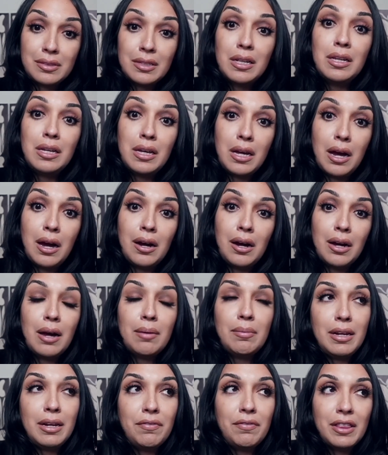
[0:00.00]
Yeah, I
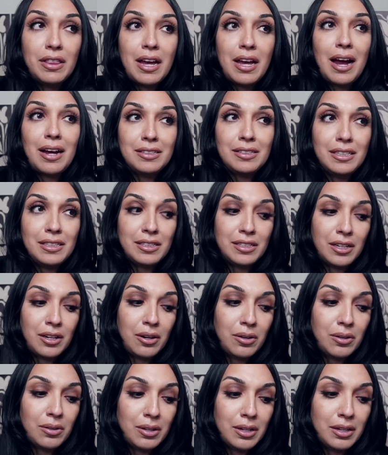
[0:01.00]
mean, even that
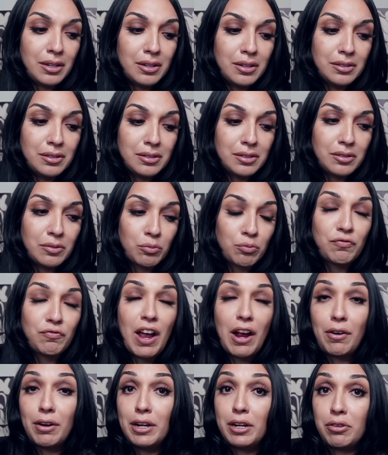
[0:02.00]
detail is
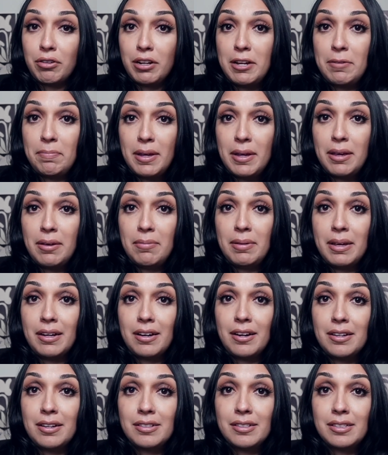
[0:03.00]
very creepy
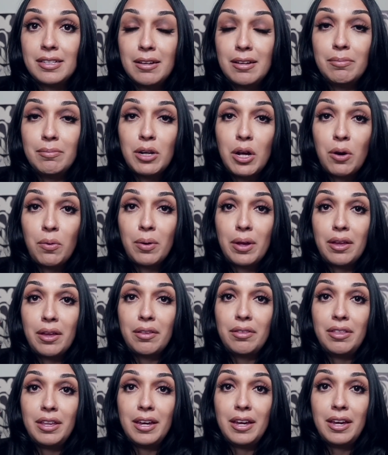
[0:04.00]
because him
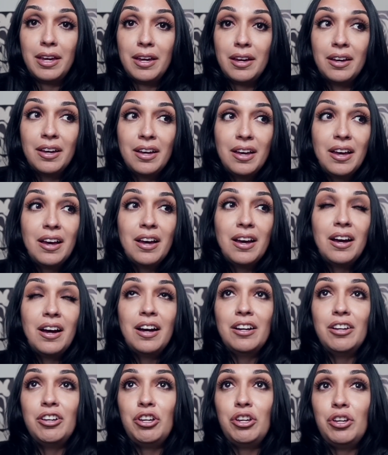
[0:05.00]
knowing the,
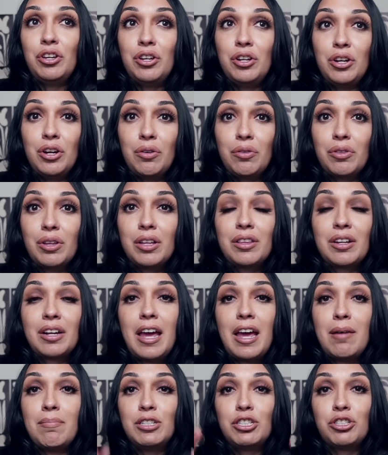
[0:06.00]
you know, the
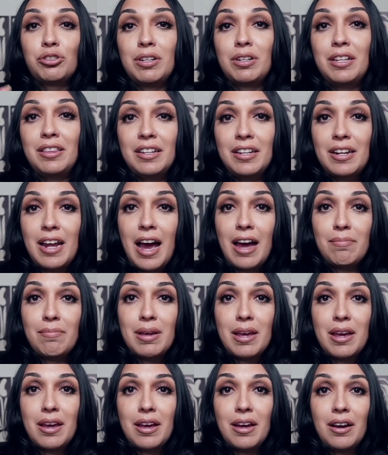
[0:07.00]
chemistry and the
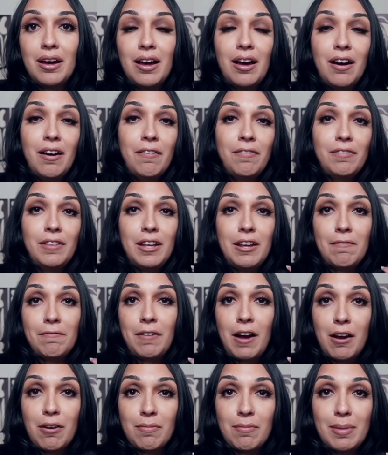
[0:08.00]
anatomy of the
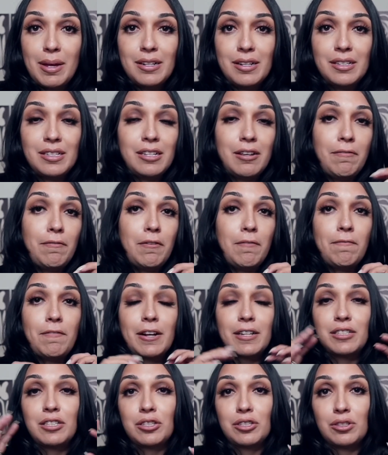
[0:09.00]
environment, if you
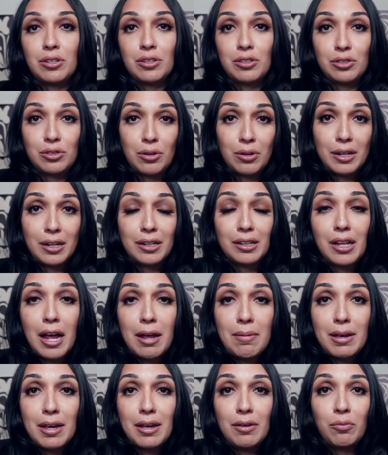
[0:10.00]
fix a certain
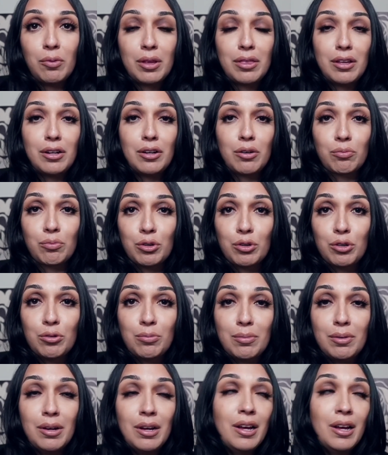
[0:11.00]
climate within a room,